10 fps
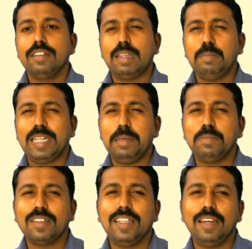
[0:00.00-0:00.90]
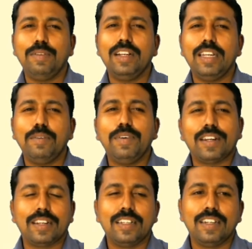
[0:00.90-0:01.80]
Sometimes they will
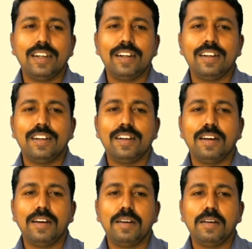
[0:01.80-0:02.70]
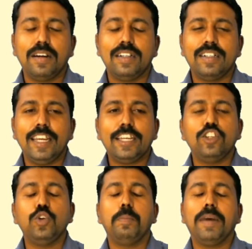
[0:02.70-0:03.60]
never take
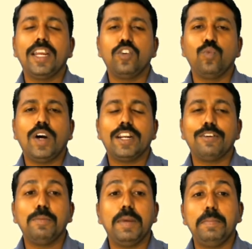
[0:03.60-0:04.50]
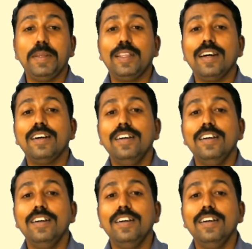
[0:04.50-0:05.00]
into mind whatever may be the